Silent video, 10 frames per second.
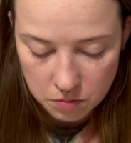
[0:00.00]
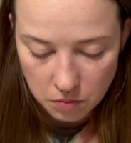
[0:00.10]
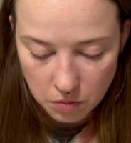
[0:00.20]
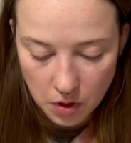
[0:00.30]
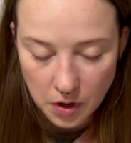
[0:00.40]

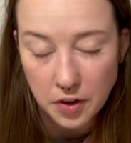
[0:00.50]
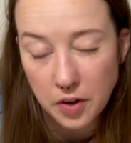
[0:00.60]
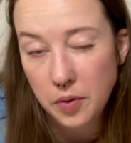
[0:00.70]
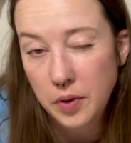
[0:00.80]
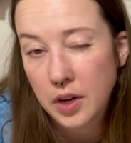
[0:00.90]
not
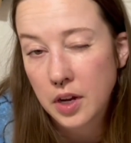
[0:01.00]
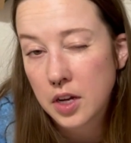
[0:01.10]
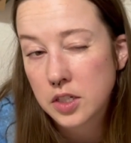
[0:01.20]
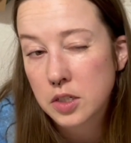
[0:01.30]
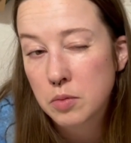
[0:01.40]
doing
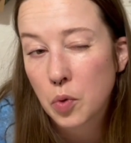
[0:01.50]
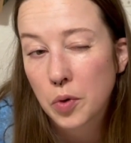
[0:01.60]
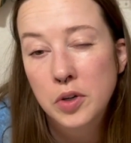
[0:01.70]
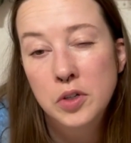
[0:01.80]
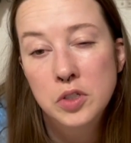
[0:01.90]
custom
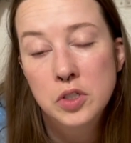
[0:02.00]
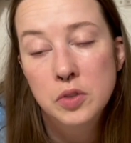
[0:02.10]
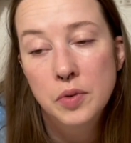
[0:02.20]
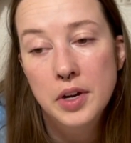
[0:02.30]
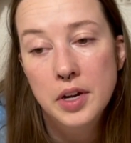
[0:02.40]
orders
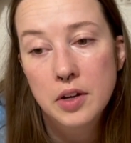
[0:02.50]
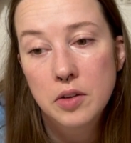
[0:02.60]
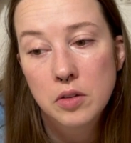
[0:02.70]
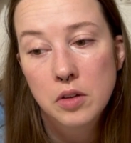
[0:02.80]
right now.